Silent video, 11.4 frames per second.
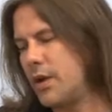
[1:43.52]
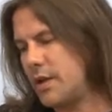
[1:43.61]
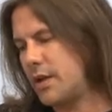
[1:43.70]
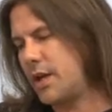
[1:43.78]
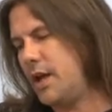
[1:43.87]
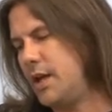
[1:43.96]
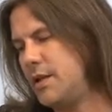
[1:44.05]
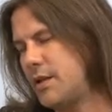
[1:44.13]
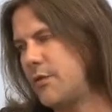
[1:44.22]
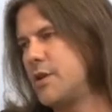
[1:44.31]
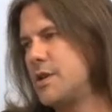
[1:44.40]
One of the
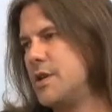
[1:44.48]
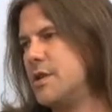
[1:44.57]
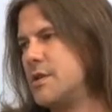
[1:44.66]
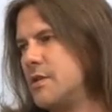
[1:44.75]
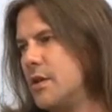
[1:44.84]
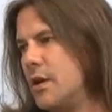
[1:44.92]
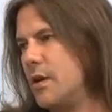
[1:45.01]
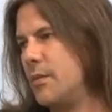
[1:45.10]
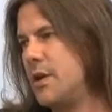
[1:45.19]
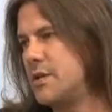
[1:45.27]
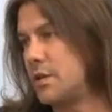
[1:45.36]
key differences
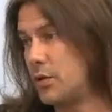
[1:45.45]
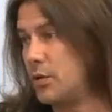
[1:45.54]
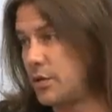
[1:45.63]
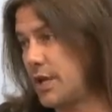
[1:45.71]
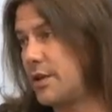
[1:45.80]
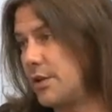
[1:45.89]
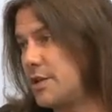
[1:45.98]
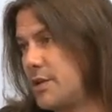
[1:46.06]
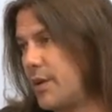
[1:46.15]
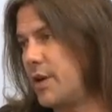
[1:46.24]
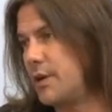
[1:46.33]
is the core
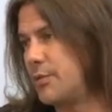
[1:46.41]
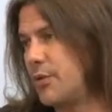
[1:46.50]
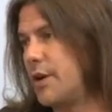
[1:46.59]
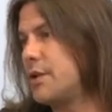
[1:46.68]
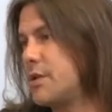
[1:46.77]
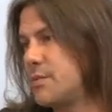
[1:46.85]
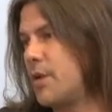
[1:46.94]
technology behind the product,